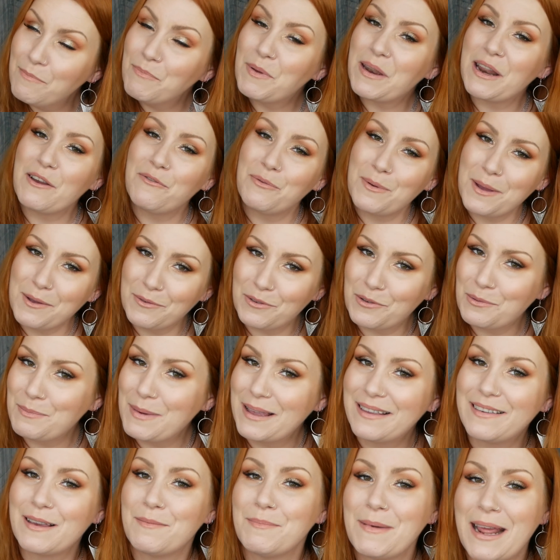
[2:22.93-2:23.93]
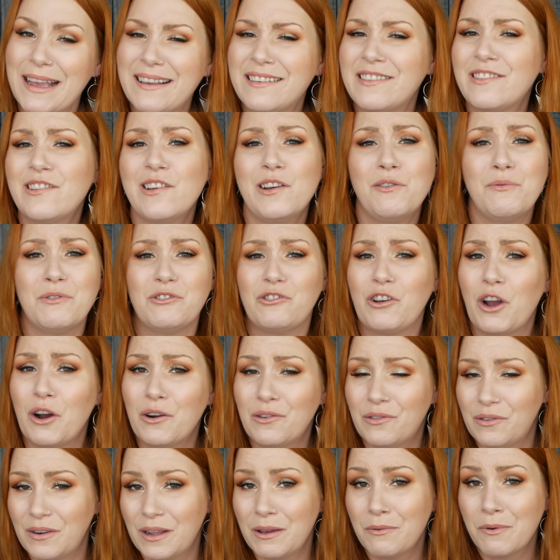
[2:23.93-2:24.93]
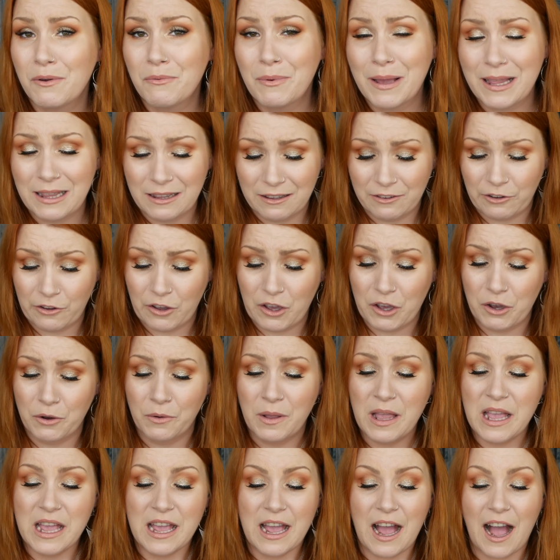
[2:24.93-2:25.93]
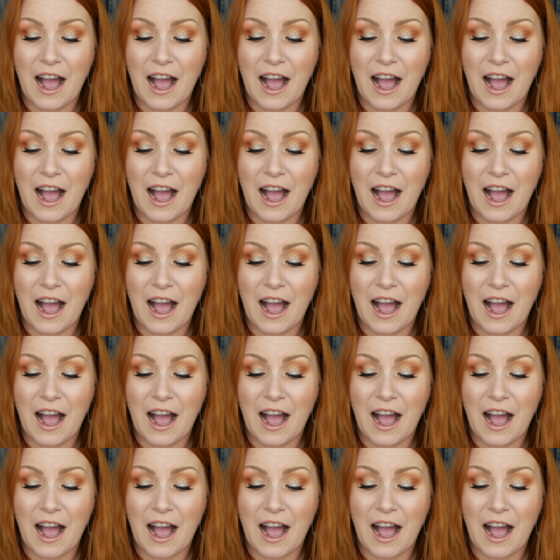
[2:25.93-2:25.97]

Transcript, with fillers: But if we were to meet up next year, which hopefully we will do,